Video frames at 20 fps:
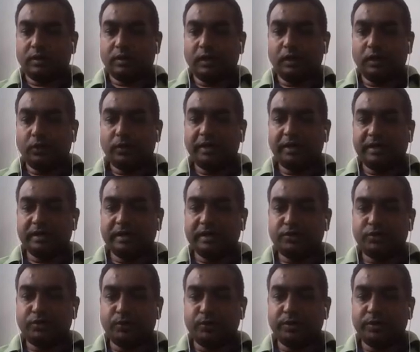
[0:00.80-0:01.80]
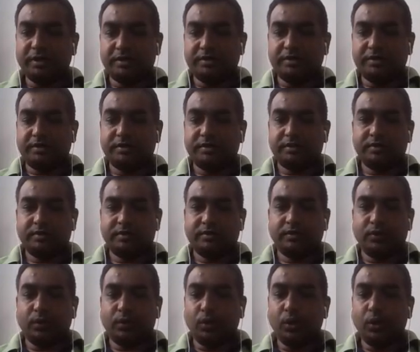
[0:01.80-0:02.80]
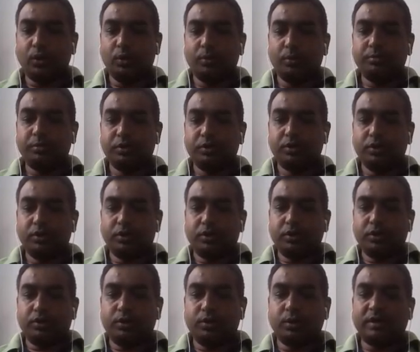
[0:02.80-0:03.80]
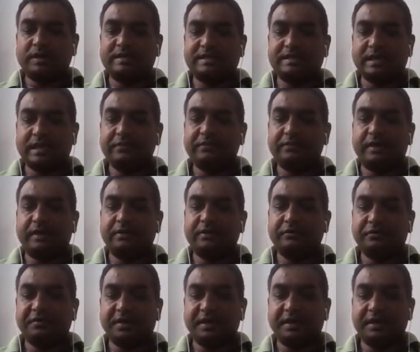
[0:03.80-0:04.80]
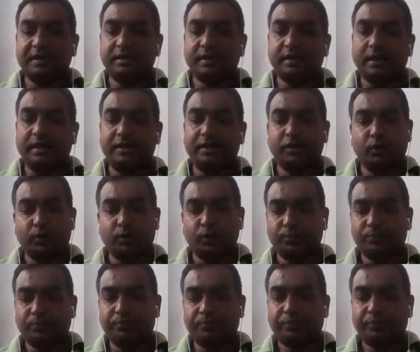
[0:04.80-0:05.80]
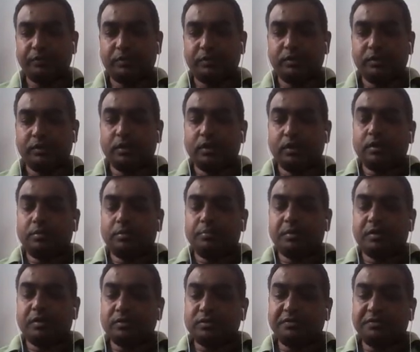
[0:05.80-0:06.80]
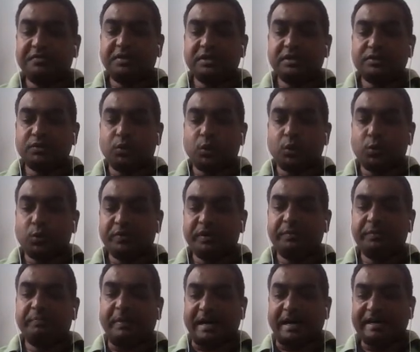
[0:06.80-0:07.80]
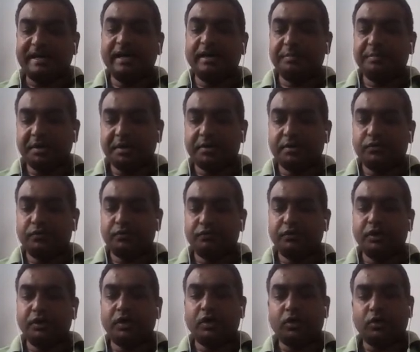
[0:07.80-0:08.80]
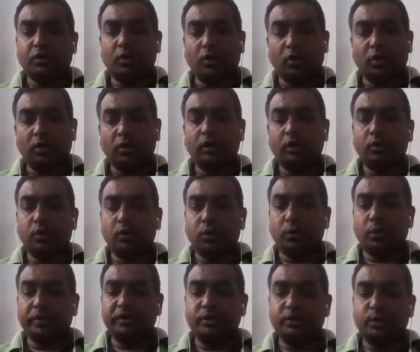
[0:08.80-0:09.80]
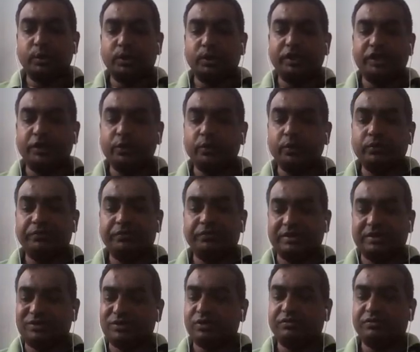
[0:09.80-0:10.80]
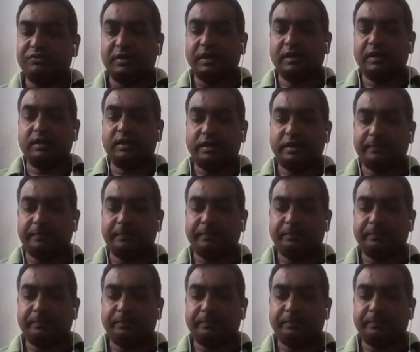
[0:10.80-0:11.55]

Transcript: Hello dear students, hope you are safe and fine at home. Because of this COVID pandemic, we are all going through a new phase of learning.